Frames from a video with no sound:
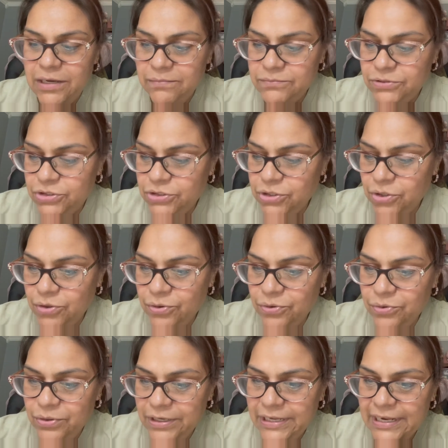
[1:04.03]

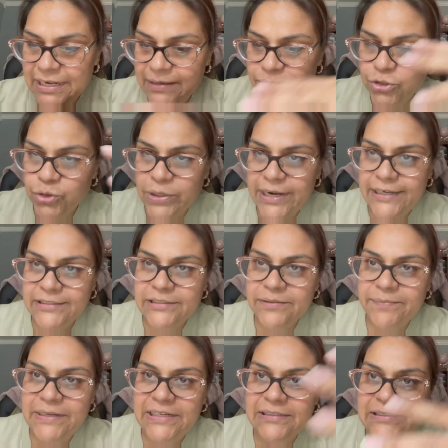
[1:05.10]
So again, I'm trying to
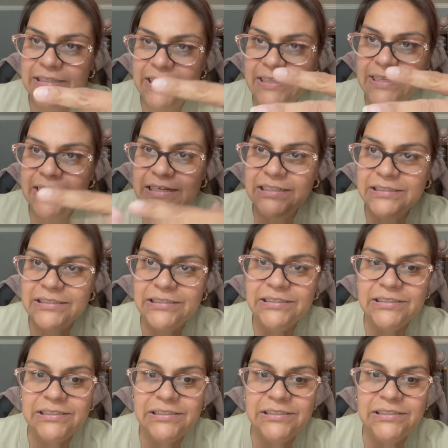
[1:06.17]
maintain that
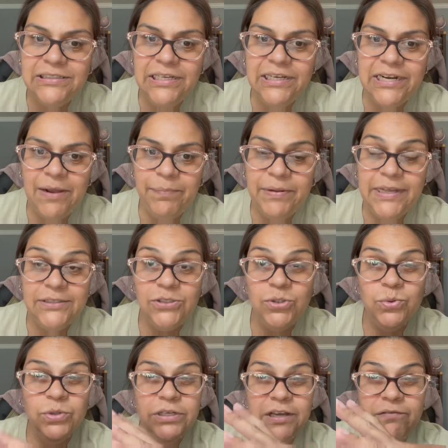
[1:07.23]
consistency, and I plan to
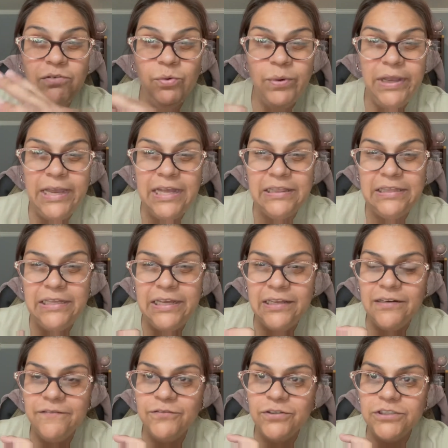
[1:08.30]
do a giveaway at the
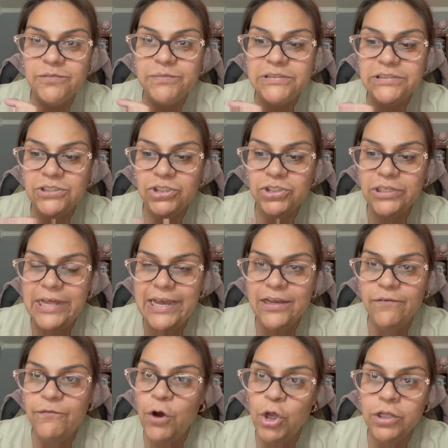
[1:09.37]
end of Christmas in July
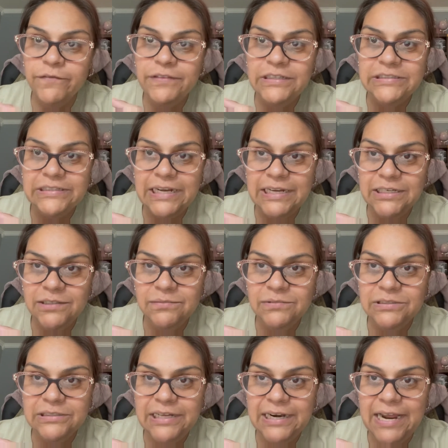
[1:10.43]
of all of these
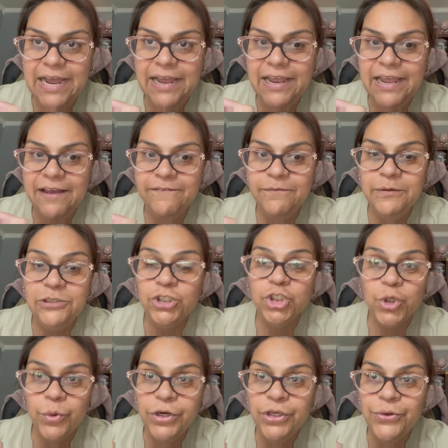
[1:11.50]
items that I have been
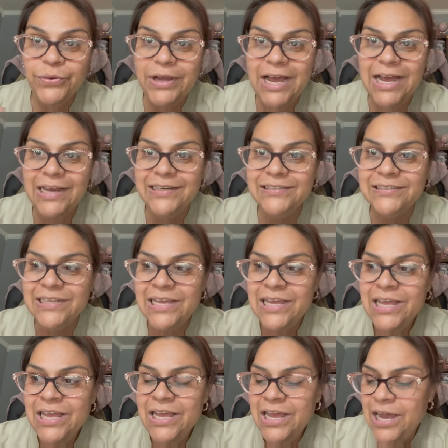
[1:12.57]
showing you guys.
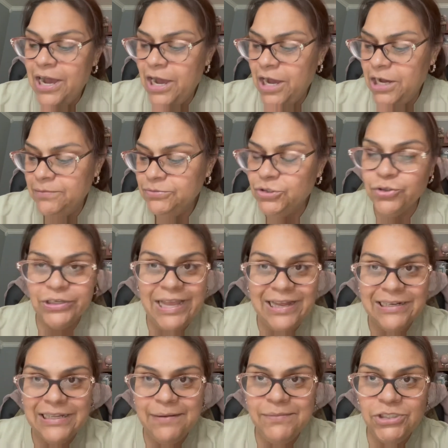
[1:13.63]
So yeah,
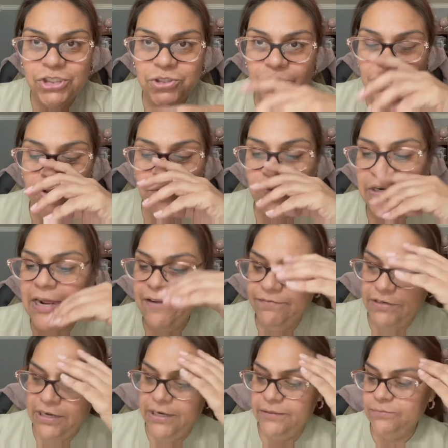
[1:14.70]
let me show you what I've
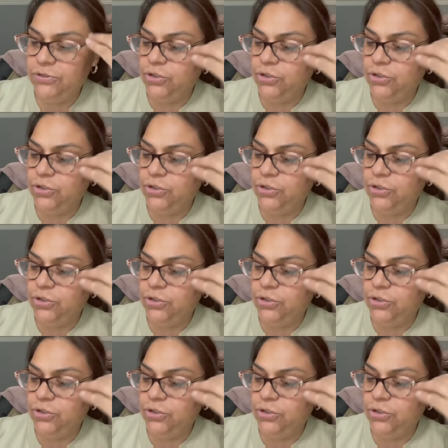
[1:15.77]
done.